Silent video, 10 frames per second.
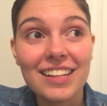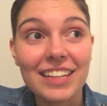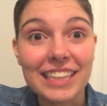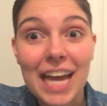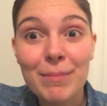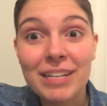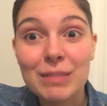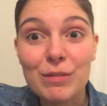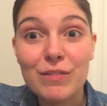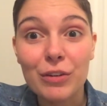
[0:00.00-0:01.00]
Like that
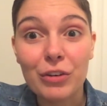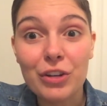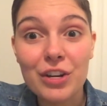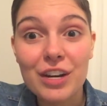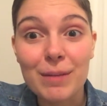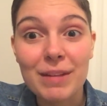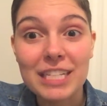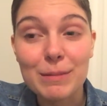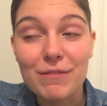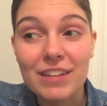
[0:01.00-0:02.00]
makes me feel good. It
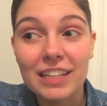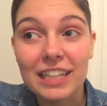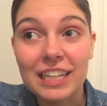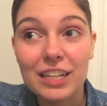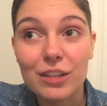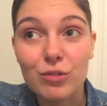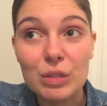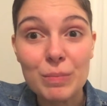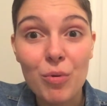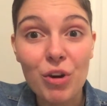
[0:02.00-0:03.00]
makes me feel like you
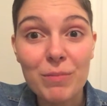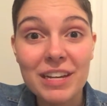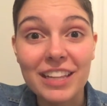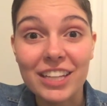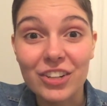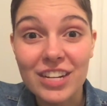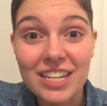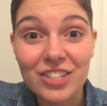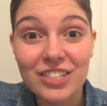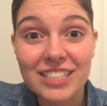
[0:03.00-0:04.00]
support me, like you're
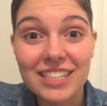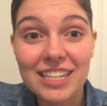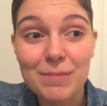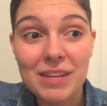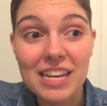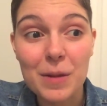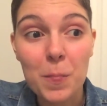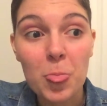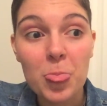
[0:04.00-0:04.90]
interested in me.